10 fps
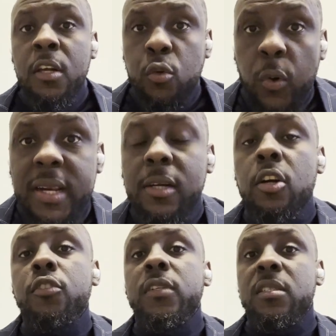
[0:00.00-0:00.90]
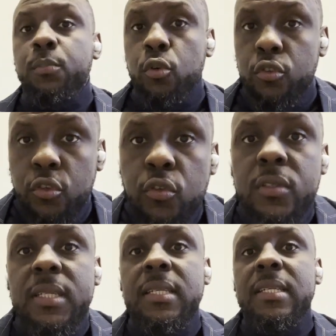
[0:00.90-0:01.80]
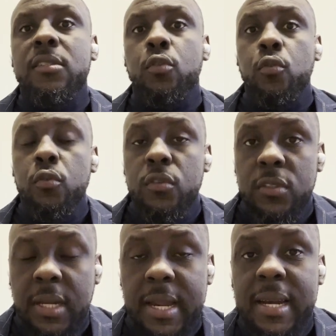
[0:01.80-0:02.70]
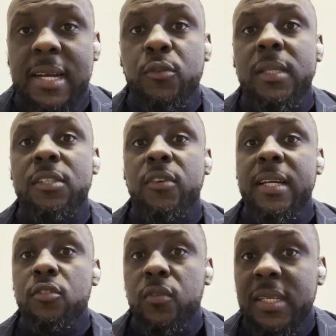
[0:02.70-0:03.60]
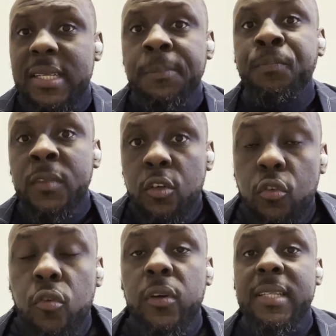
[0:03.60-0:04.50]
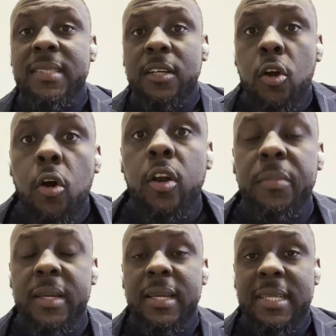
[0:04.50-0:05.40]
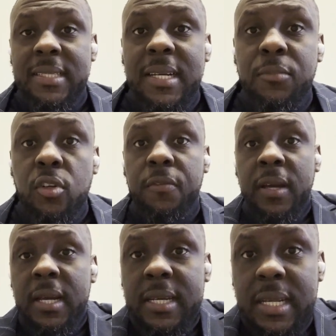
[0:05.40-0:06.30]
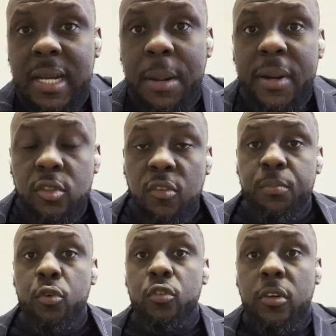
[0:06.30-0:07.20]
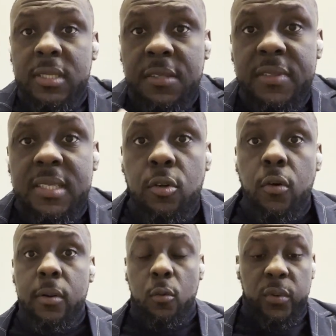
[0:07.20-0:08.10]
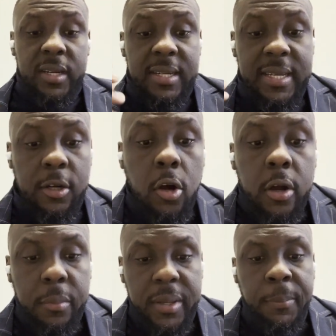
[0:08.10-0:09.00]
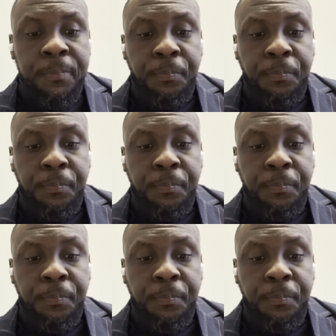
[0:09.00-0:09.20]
So while the country is producing these goods and actually trying to really grow its economy in terms of the amount of productivity going on within the economy,